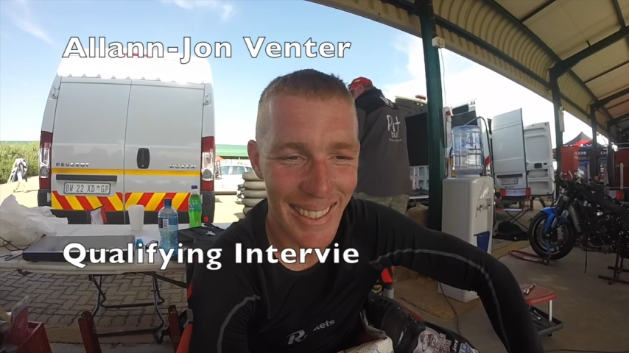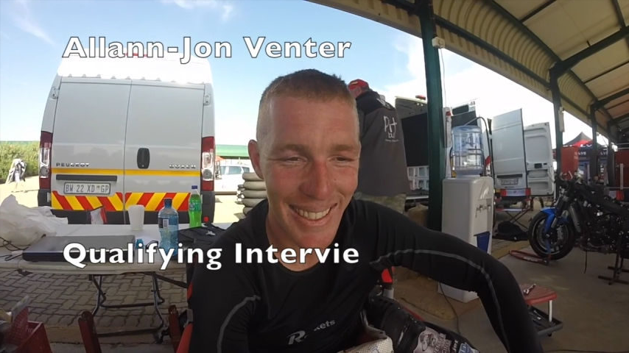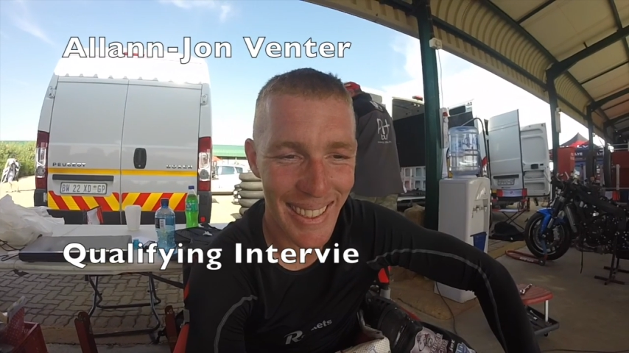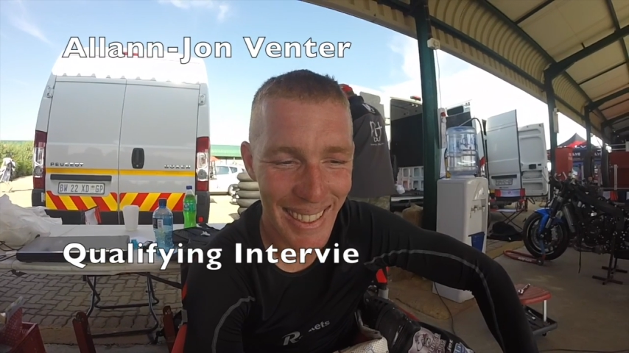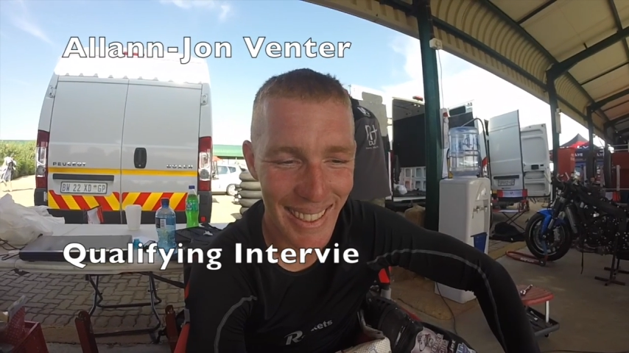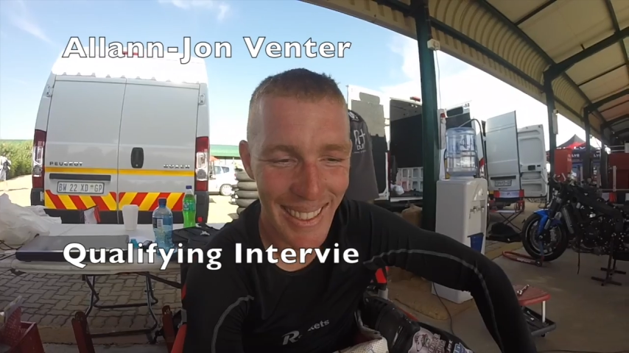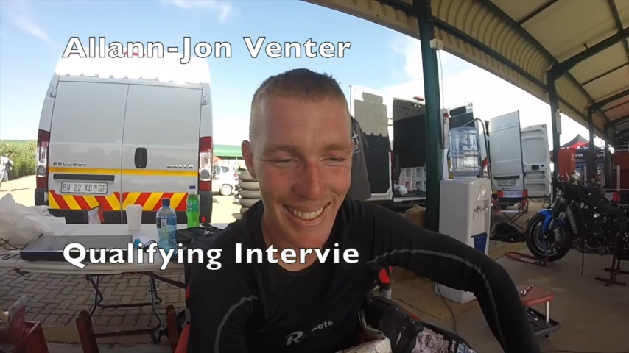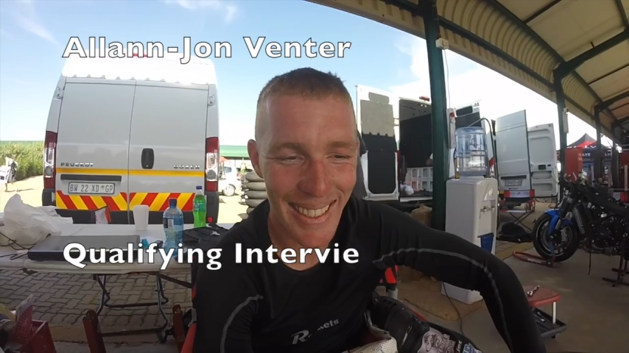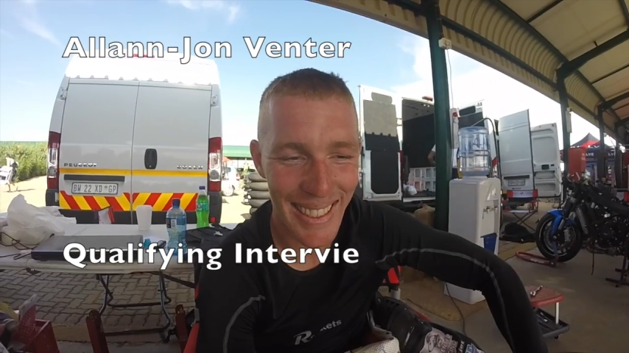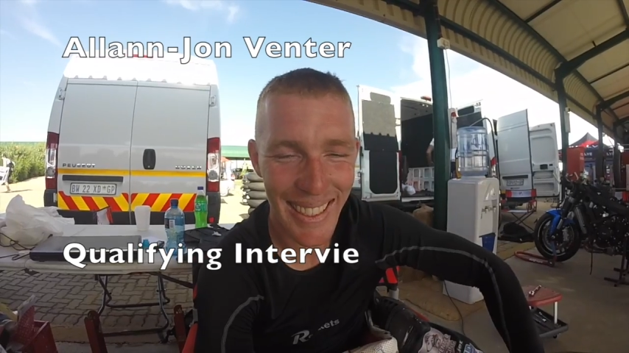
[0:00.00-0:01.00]
But a lot of
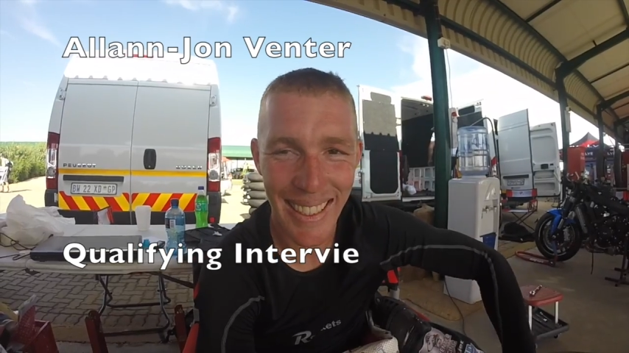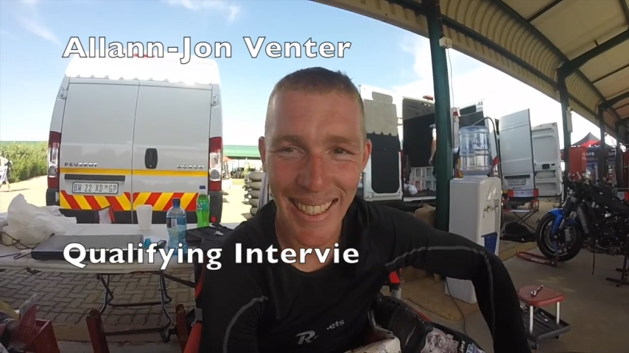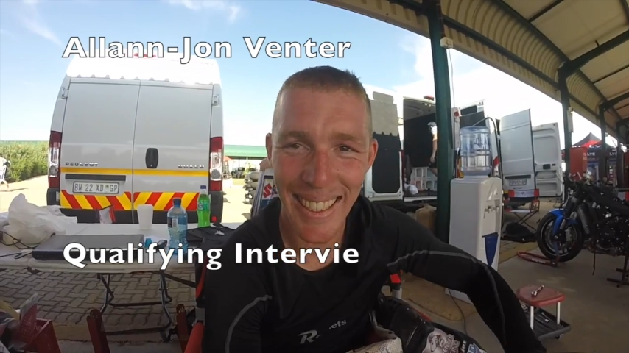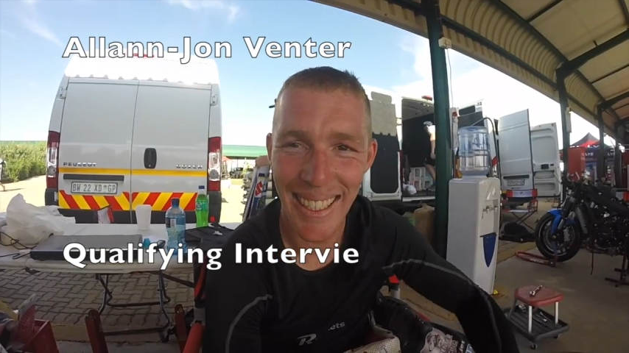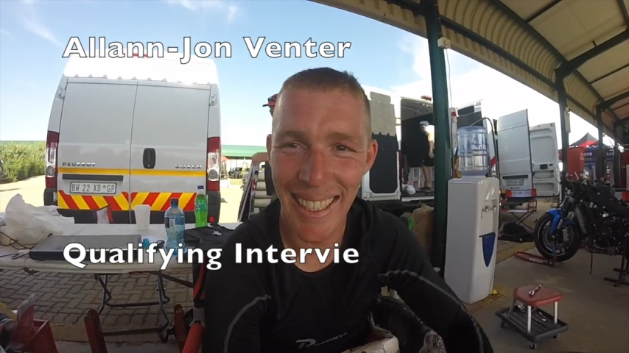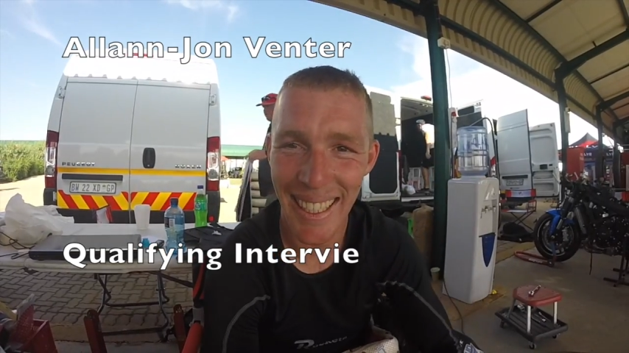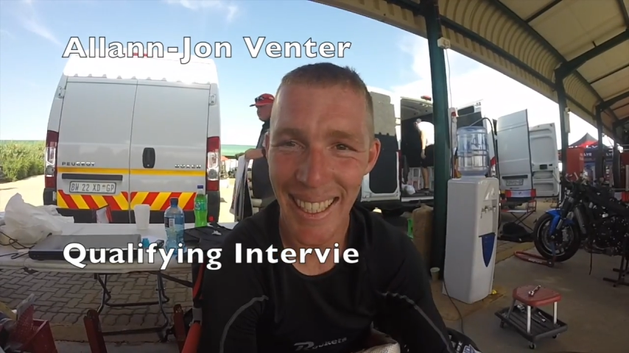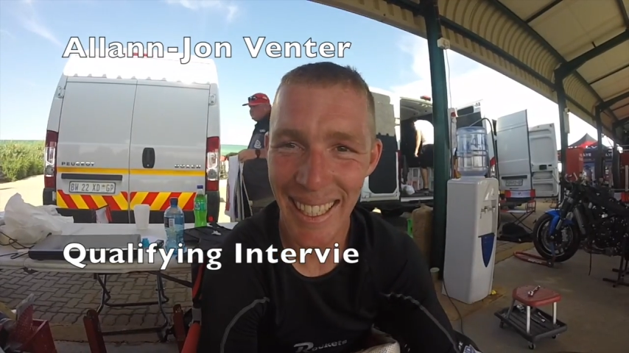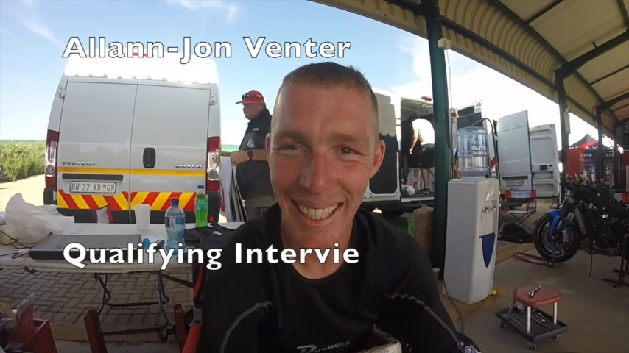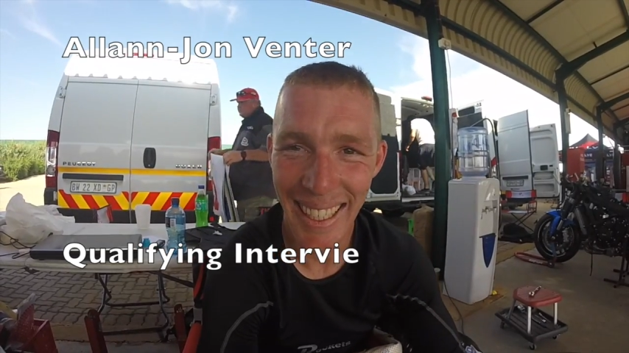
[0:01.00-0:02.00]
hard work over the couple
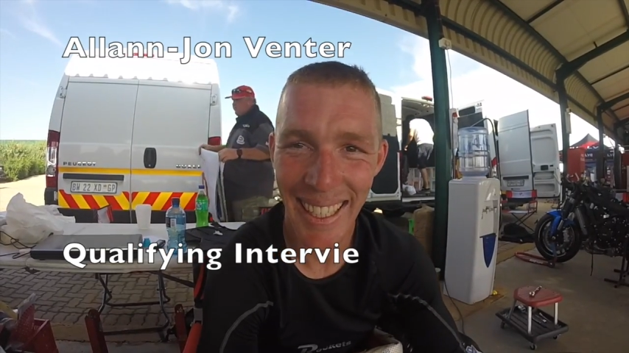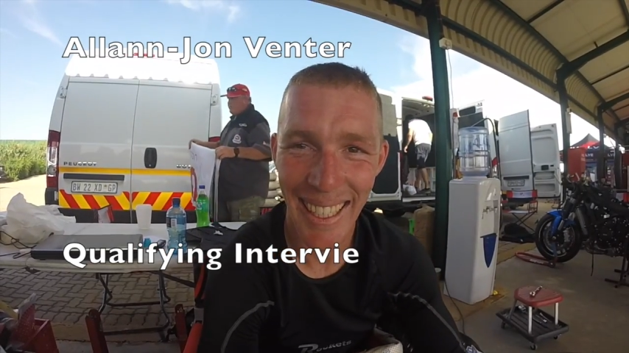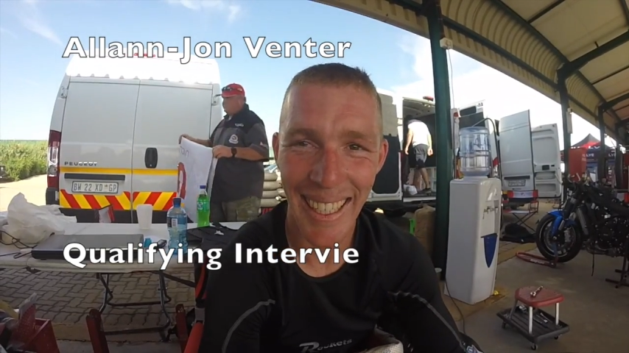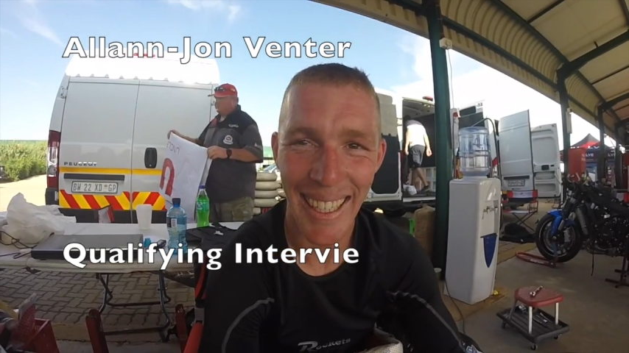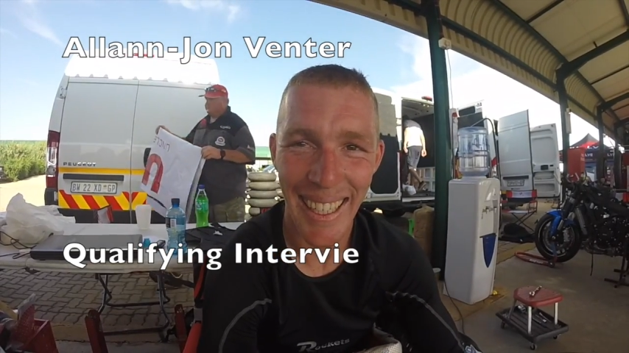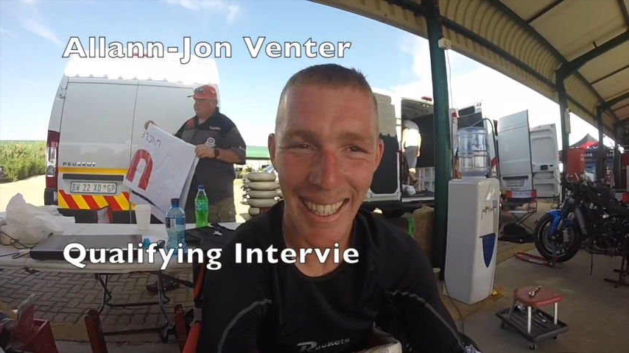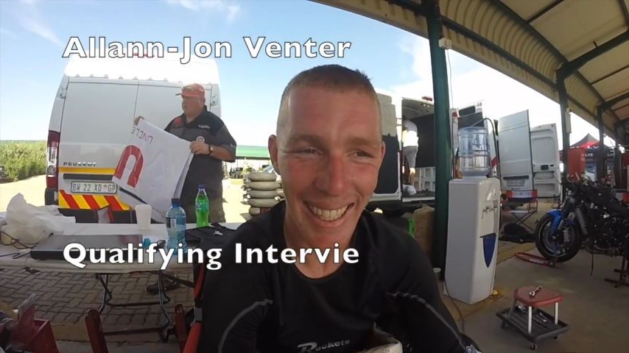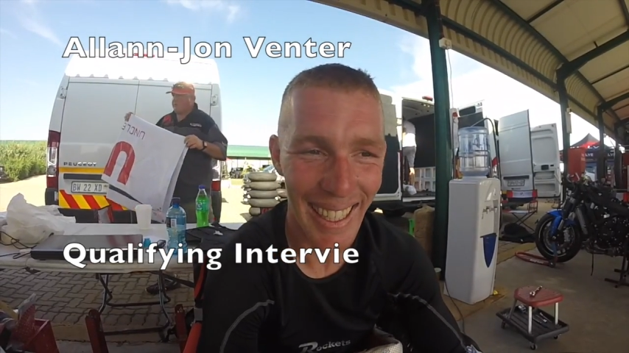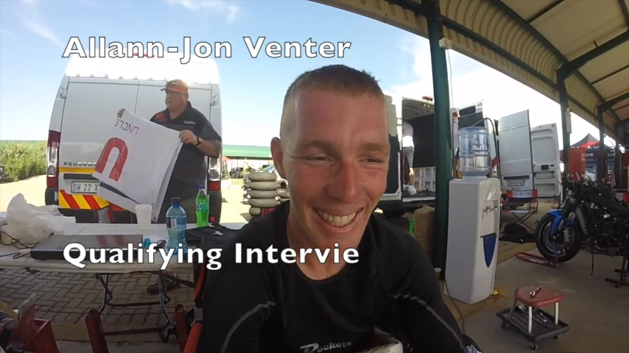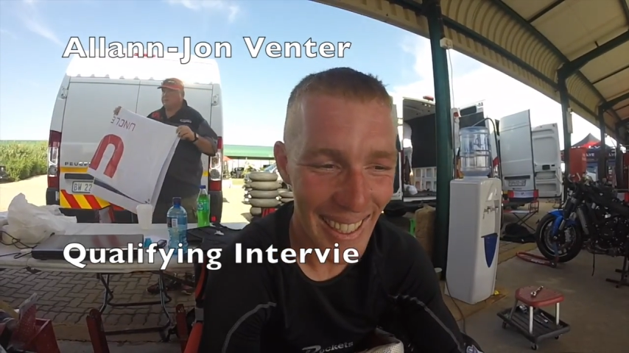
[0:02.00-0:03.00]
of testing sessions you've
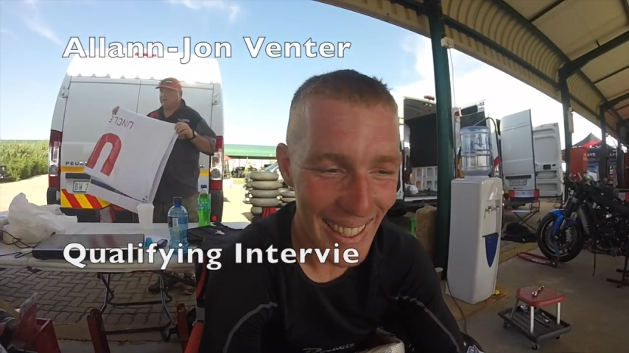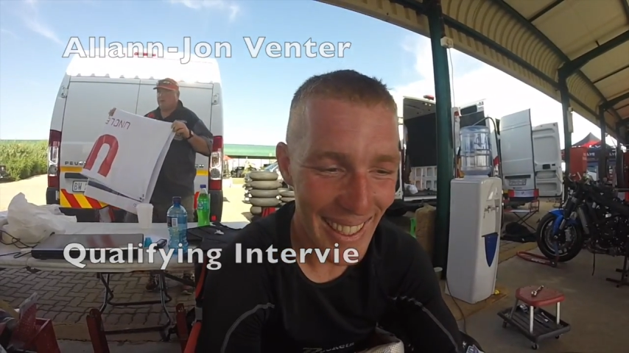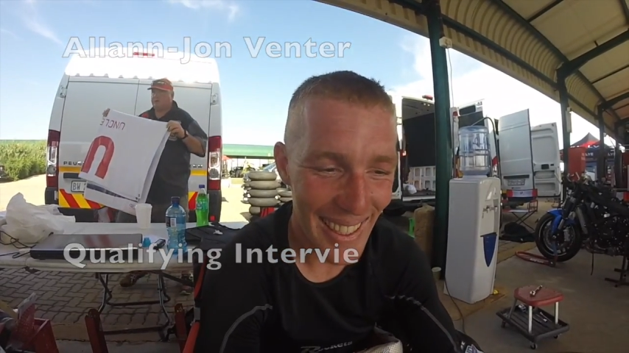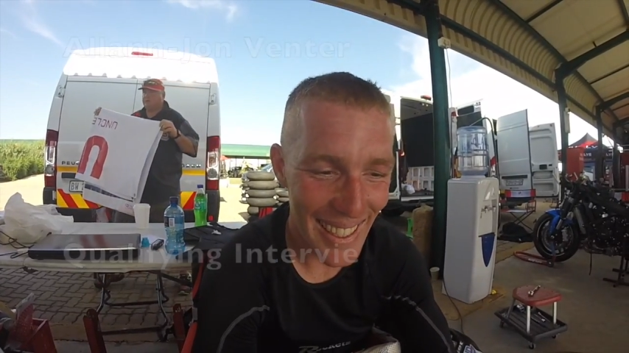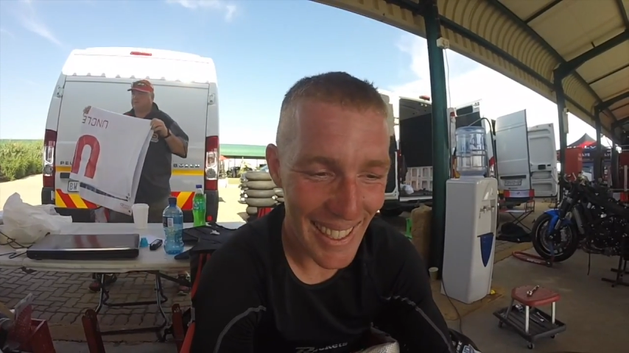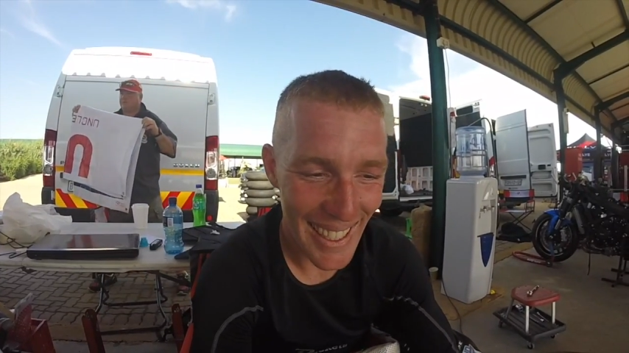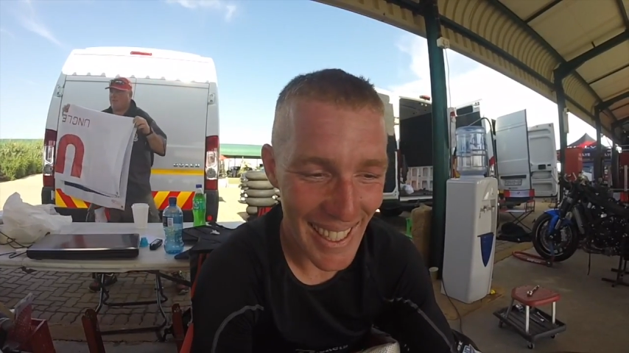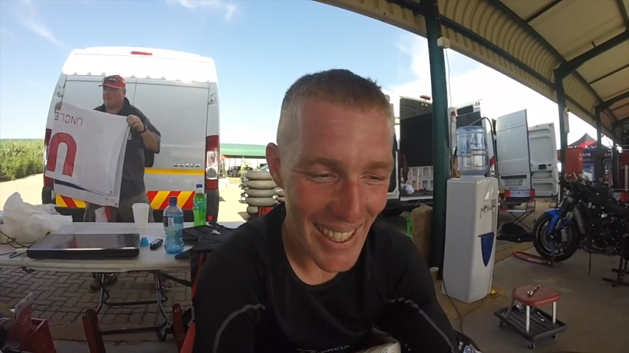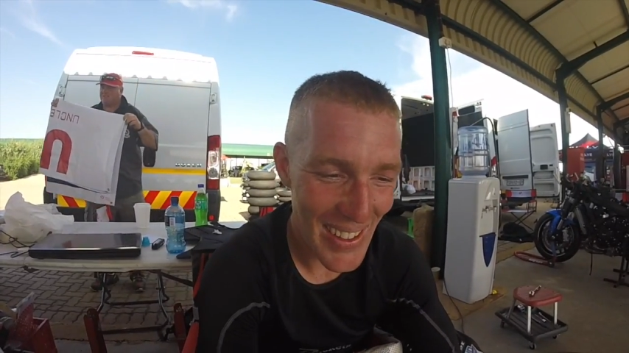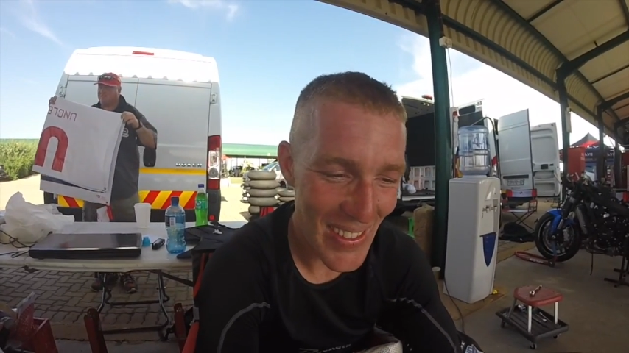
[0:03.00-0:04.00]
had and in practice
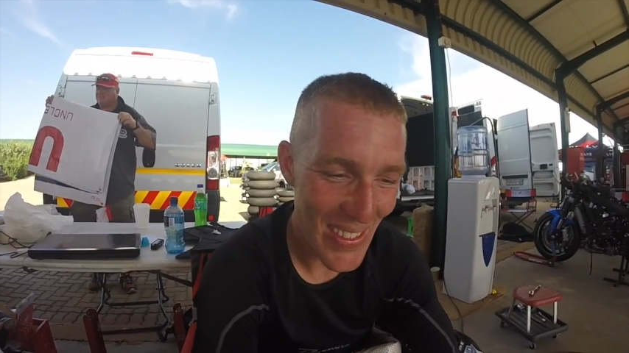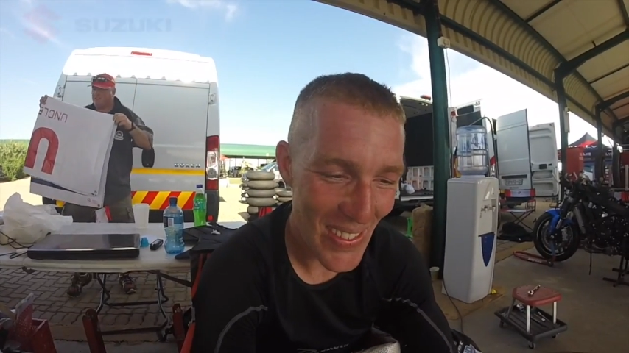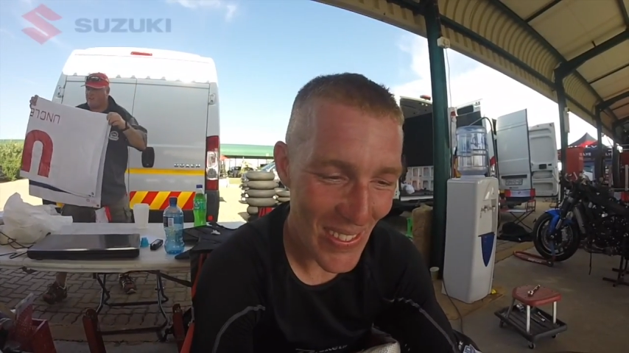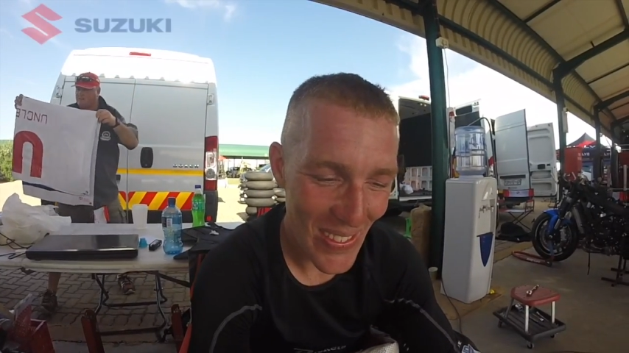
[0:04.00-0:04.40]
this morning.